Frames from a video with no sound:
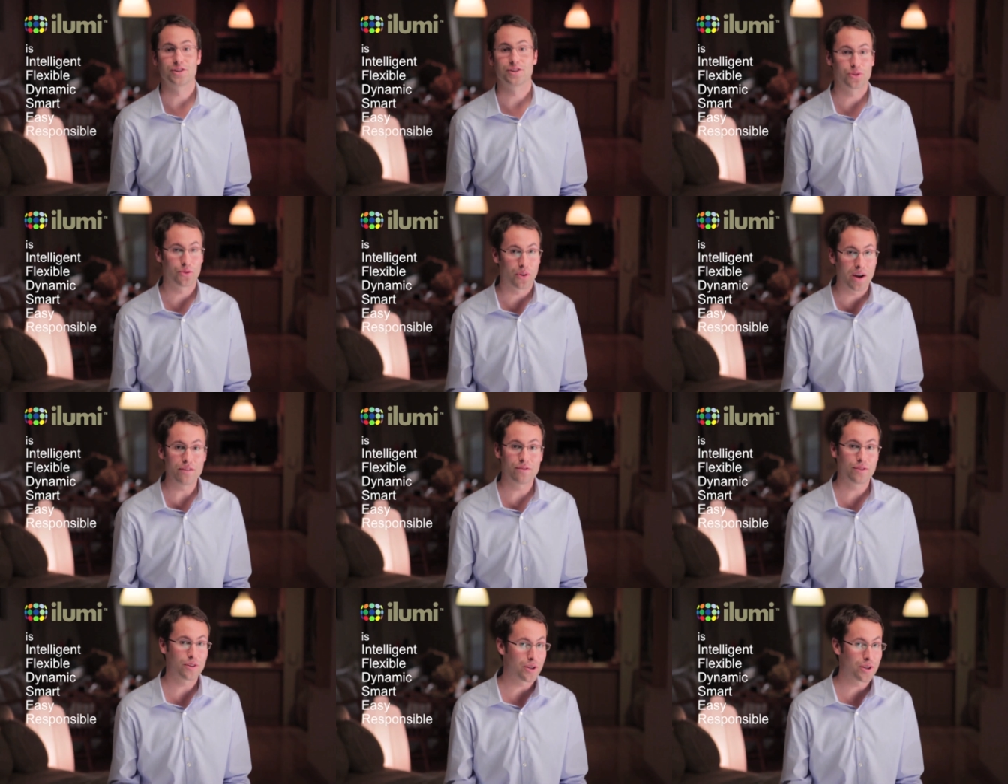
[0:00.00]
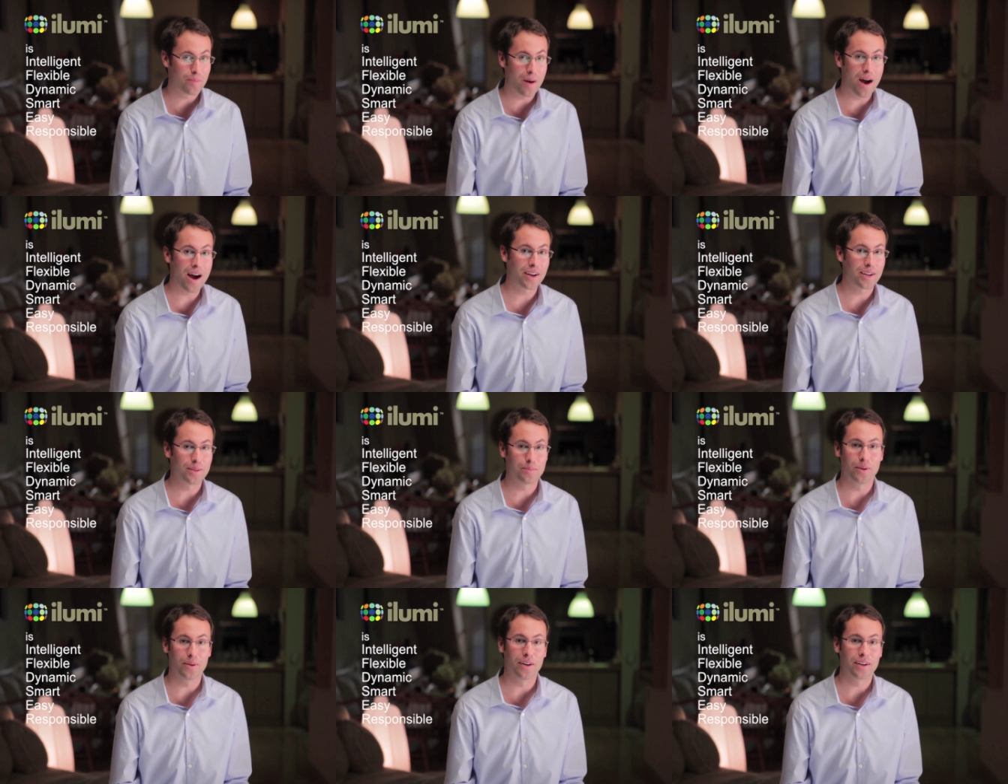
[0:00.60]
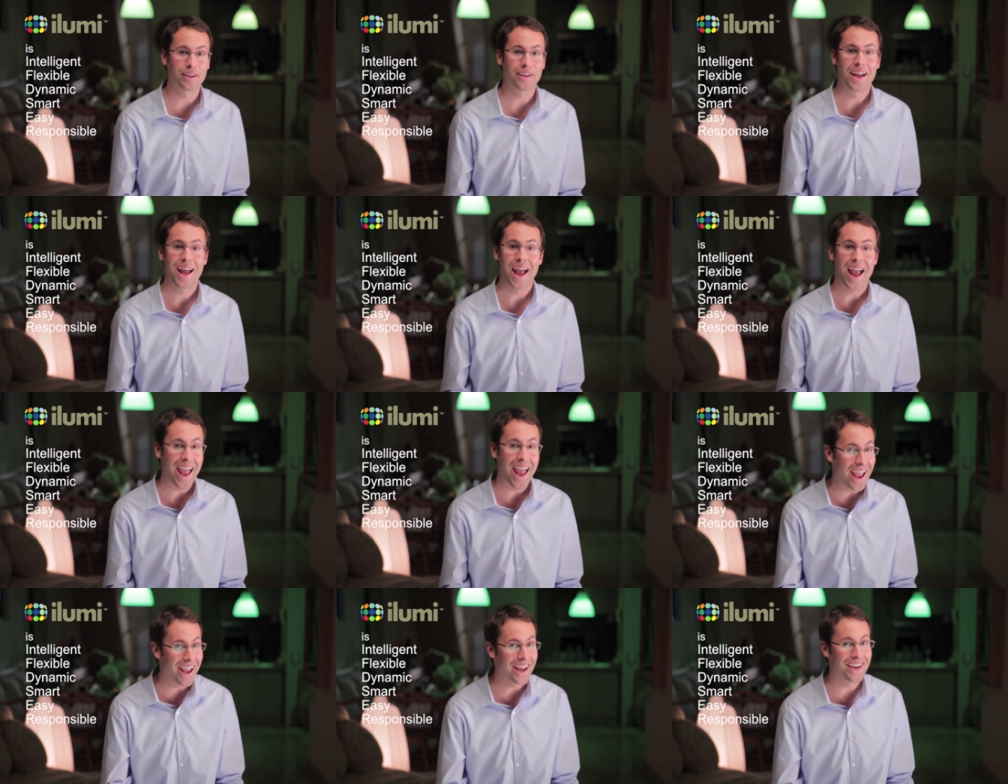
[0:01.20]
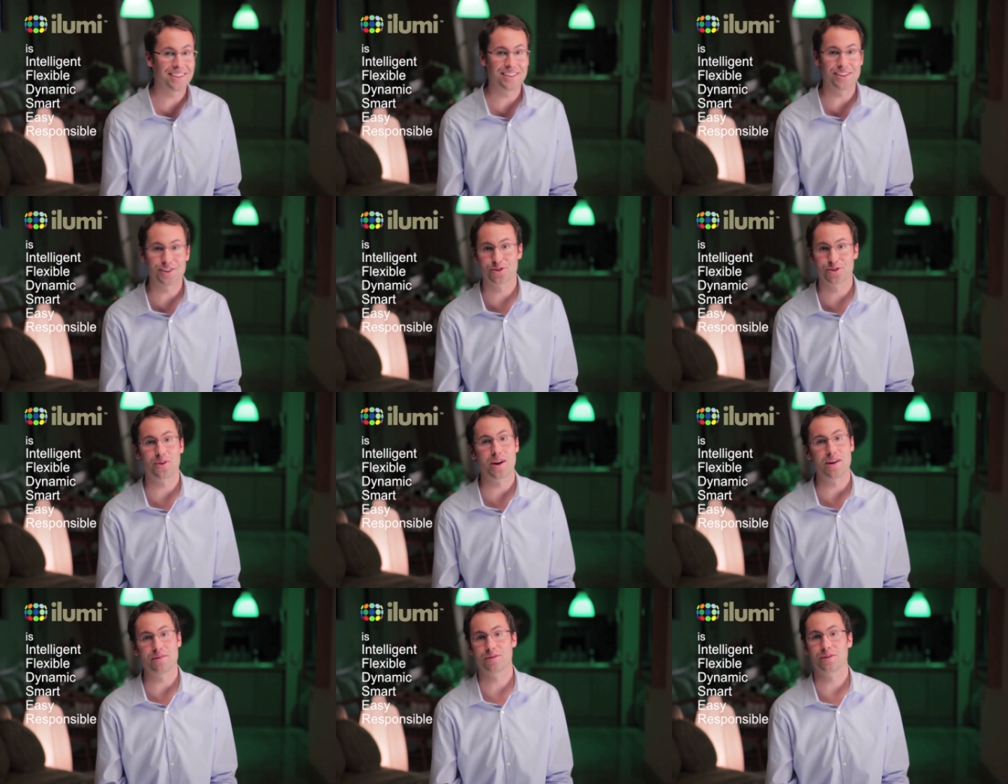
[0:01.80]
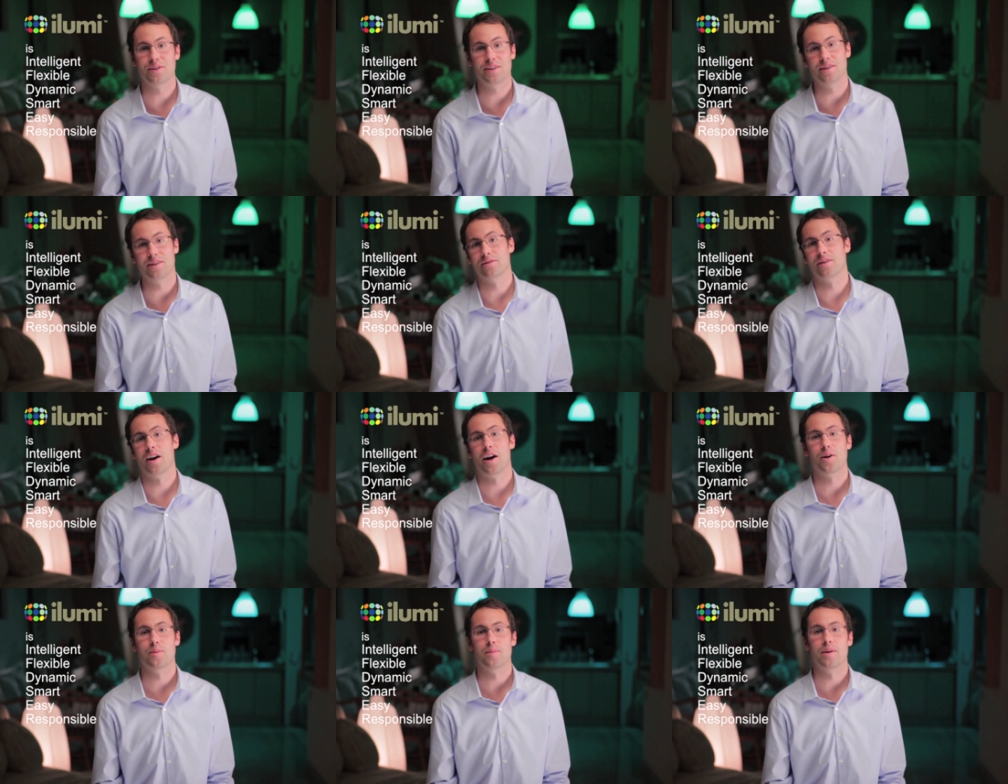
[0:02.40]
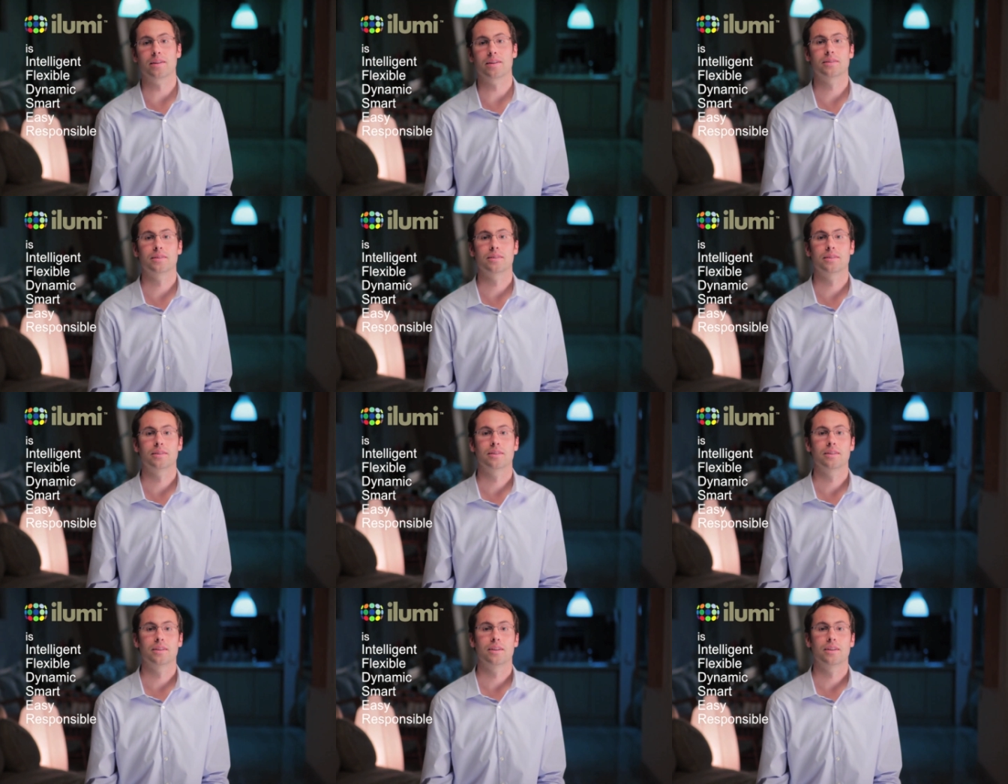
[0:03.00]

It's great for your pocketbook, and it's great for the environment.